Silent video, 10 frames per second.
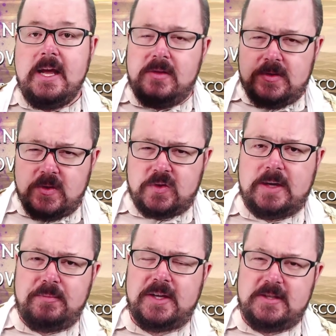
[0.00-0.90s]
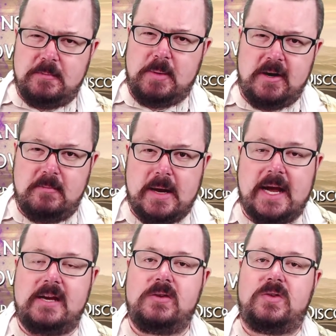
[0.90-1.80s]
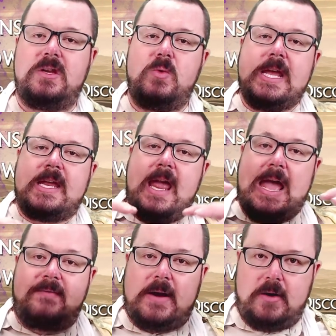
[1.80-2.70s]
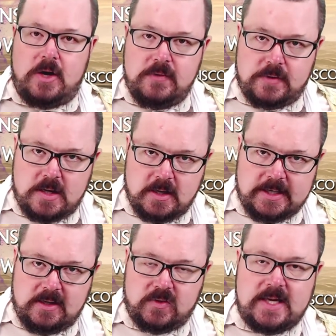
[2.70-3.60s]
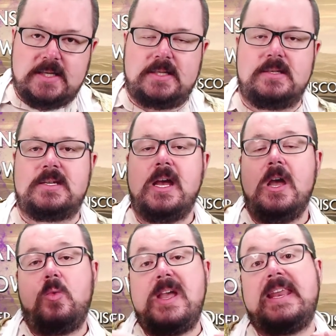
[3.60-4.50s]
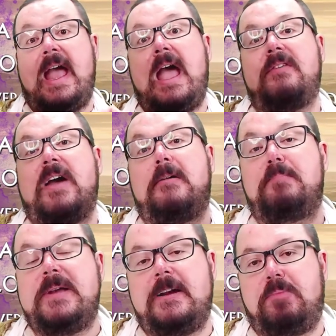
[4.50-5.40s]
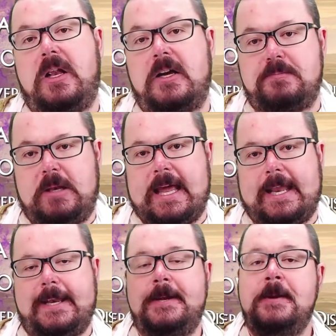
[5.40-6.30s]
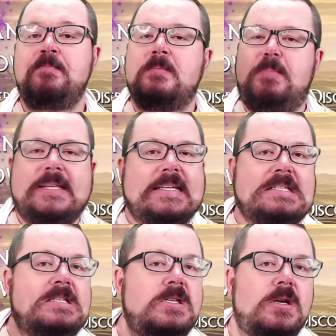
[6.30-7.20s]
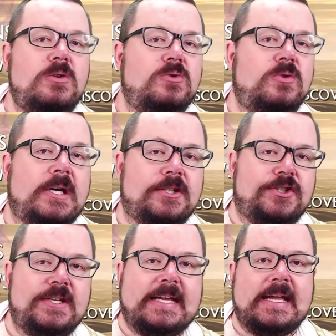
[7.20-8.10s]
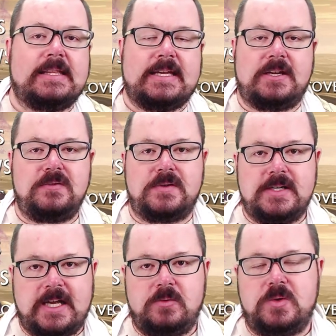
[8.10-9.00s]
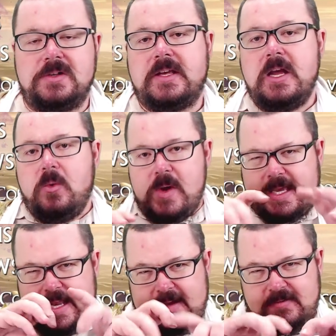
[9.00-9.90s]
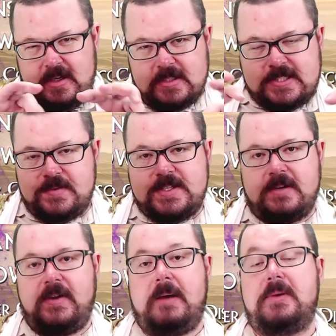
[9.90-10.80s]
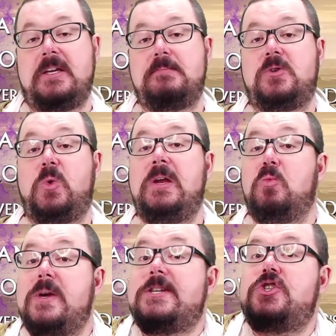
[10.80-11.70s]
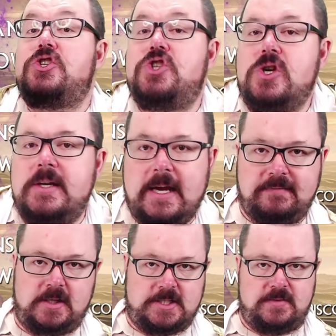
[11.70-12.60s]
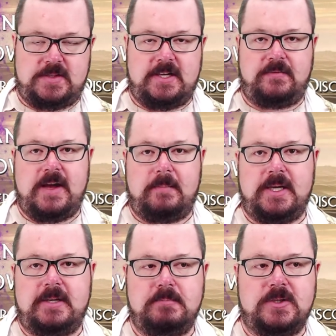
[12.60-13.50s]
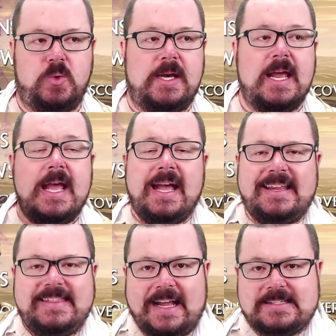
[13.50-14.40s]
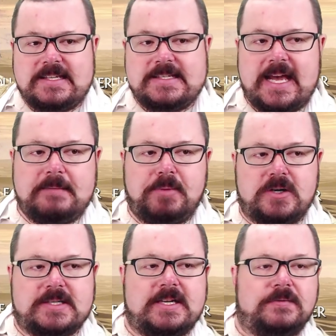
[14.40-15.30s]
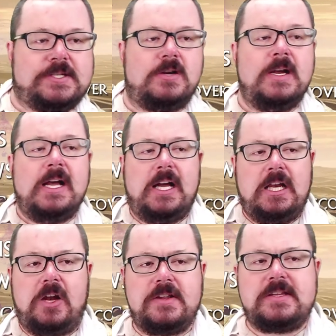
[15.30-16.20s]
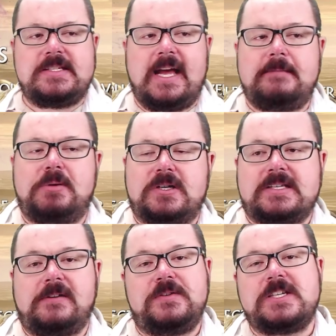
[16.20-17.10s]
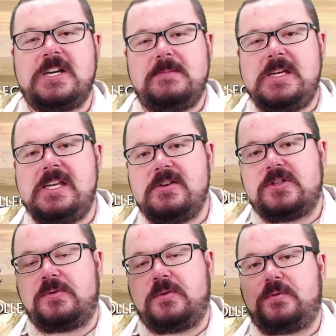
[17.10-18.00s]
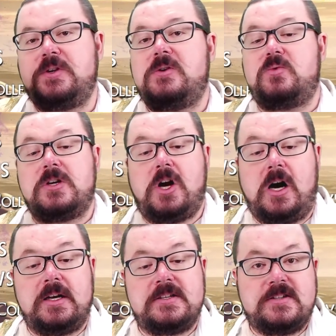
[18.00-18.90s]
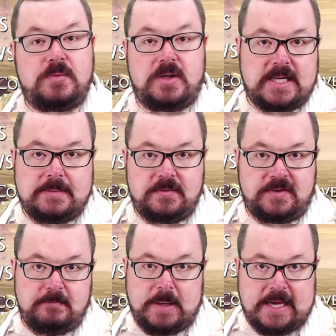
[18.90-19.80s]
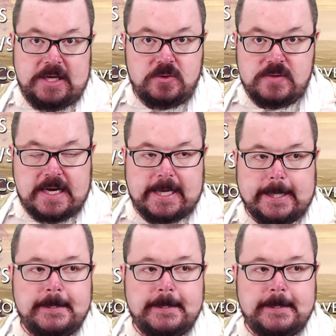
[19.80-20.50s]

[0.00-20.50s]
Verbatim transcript: This is something to bear in mind is that we can have our overarching sentence. We can have our big plot plan. But there's no rush to get that over and done with. We can have lots of stuff happening in between. We should have lots of stuff happening in between. And that's the sandbox stuff. So a lot of the sandbox stuff is going to be useful for you regardless of what type of campaign you're running.